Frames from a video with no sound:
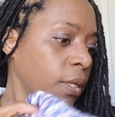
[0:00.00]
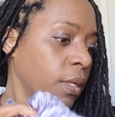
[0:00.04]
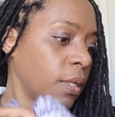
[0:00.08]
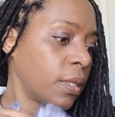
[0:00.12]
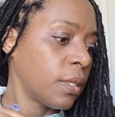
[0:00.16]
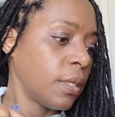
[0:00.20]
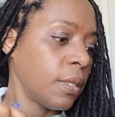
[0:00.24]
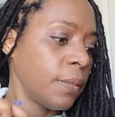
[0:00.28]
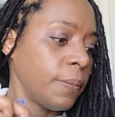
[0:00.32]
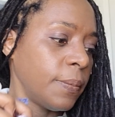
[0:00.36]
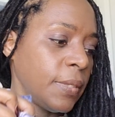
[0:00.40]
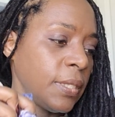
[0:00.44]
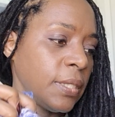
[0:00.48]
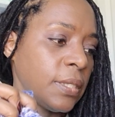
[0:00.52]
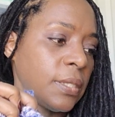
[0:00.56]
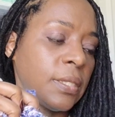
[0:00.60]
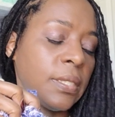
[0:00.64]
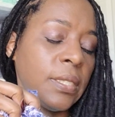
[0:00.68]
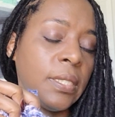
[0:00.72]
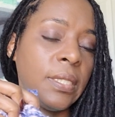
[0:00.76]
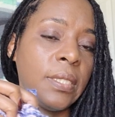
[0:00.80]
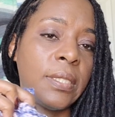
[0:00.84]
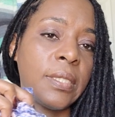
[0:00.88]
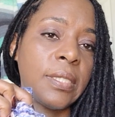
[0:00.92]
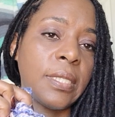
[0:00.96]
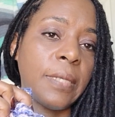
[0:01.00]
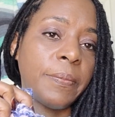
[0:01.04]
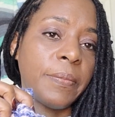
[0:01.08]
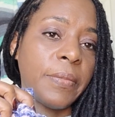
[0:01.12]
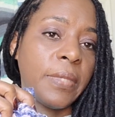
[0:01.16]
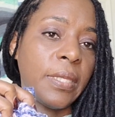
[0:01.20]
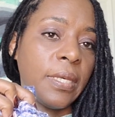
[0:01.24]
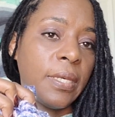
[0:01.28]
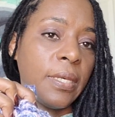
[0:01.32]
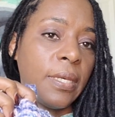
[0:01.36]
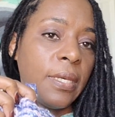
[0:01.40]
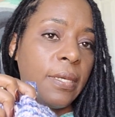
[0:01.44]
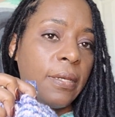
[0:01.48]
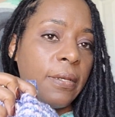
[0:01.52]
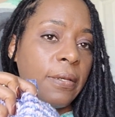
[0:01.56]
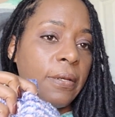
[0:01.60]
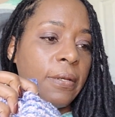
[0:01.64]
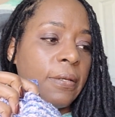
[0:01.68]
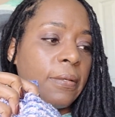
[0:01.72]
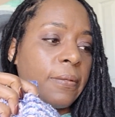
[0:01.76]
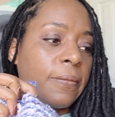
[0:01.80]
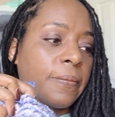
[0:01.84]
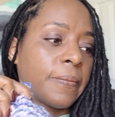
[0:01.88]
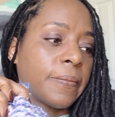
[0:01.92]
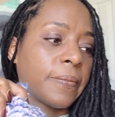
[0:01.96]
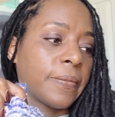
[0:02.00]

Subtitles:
Let me see something here.